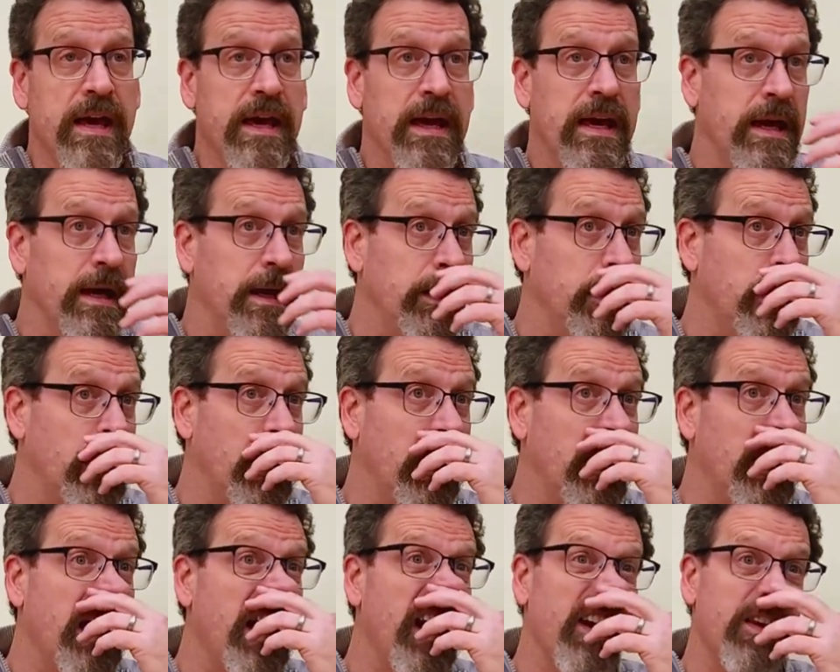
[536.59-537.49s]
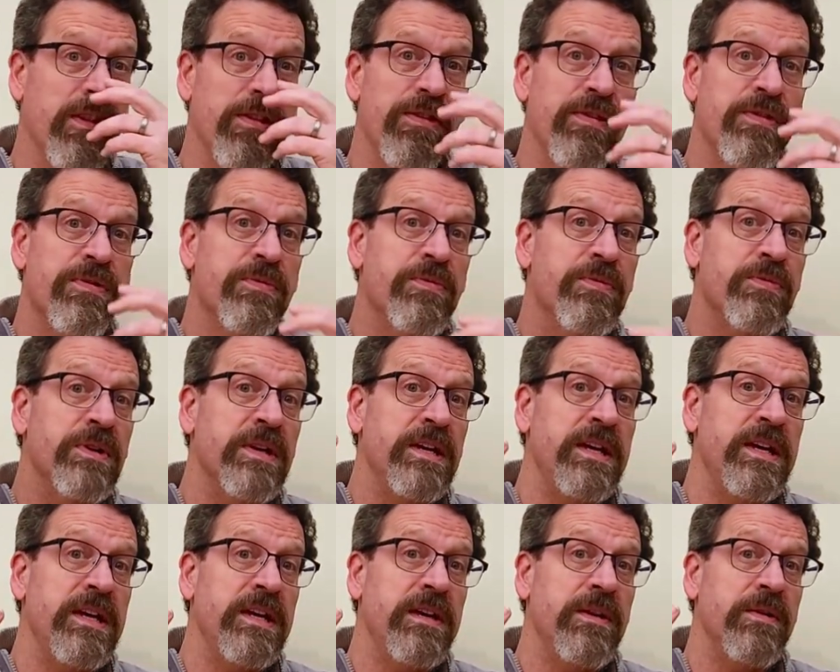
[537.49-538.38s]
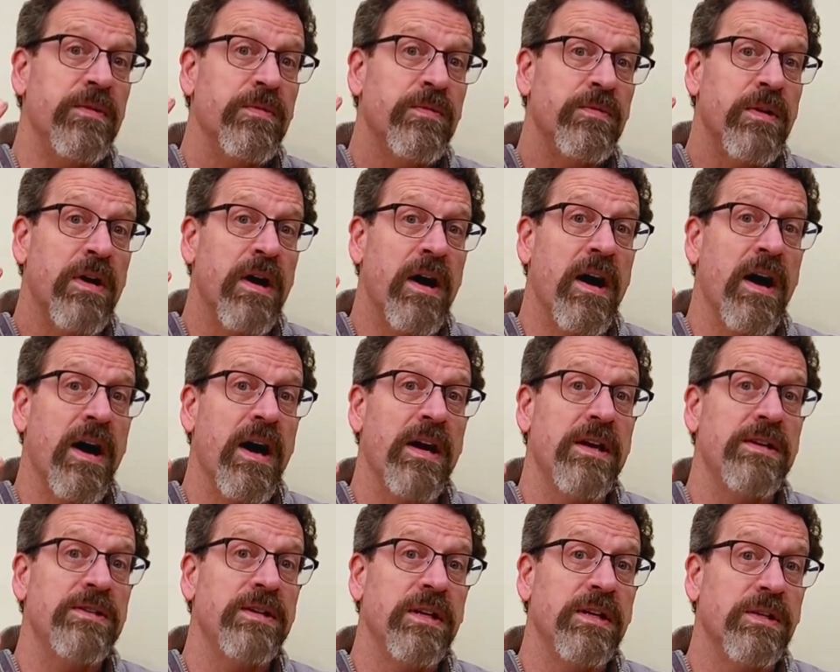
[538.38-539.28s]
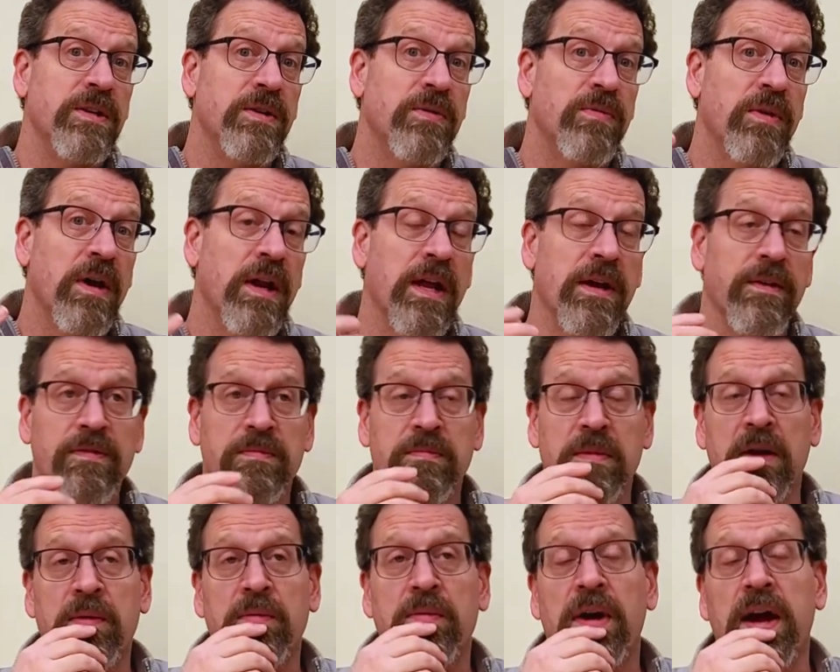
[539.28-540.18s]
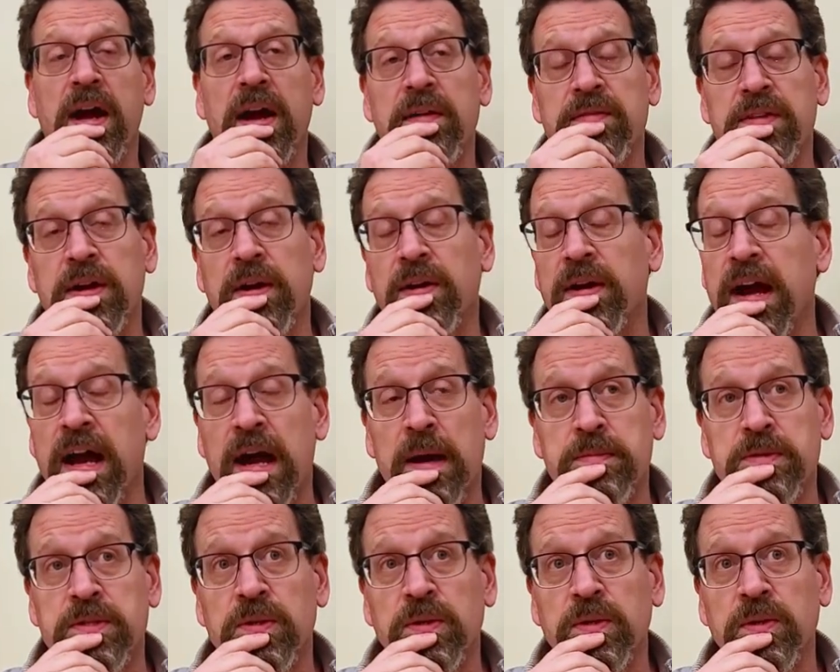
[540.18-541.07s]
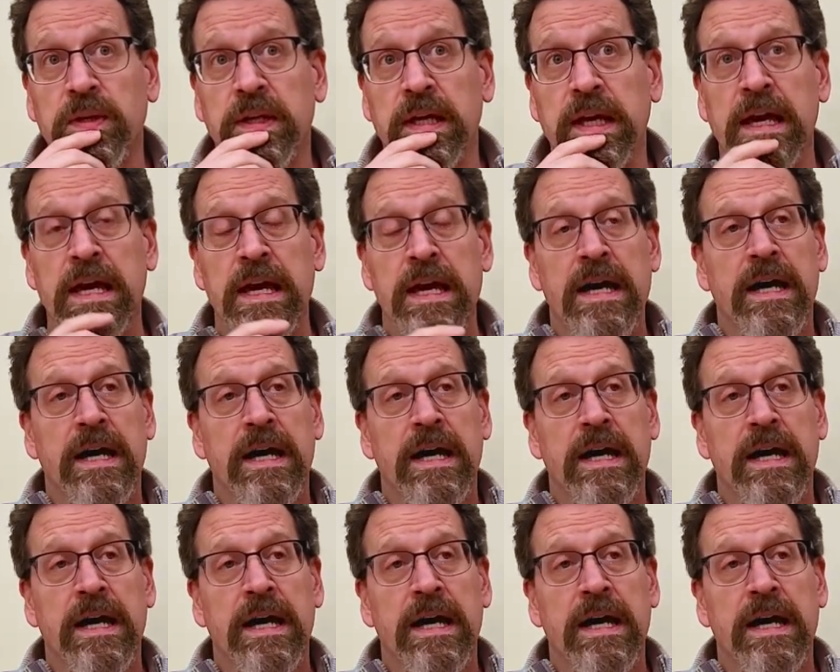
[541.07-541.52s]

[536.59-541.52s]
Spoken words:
And I had 3 ryes in the running for my rye of the year. Absolutely.